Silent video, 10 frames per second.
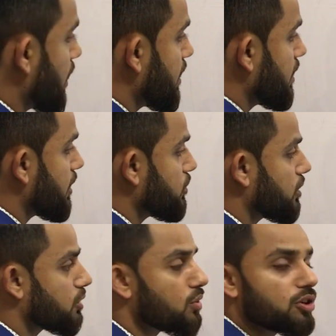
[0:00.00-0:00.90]
plug in and you
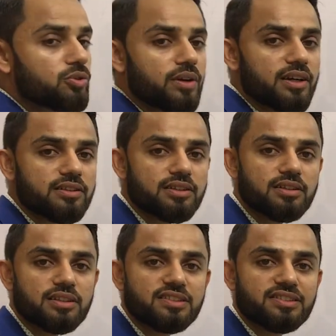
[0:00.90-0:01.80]
are going to get
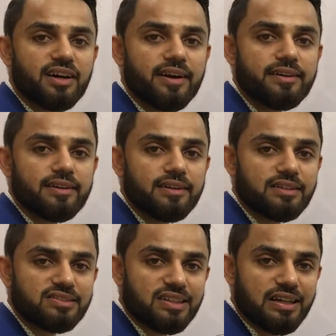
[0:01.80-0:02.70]
the desired
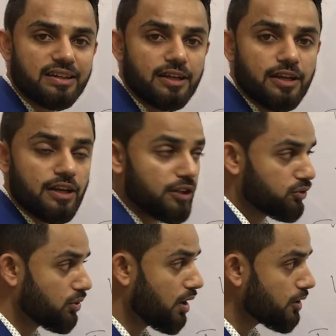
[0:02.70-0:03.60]
result.
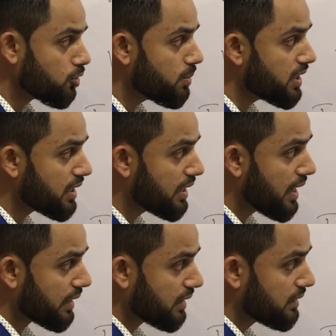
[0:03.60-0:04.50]
So not to be
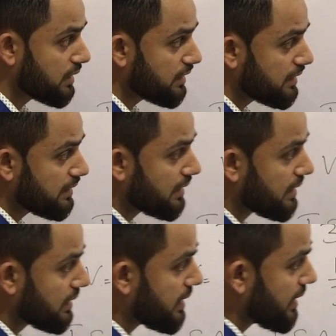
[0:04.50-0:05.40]
neglected, this is the thing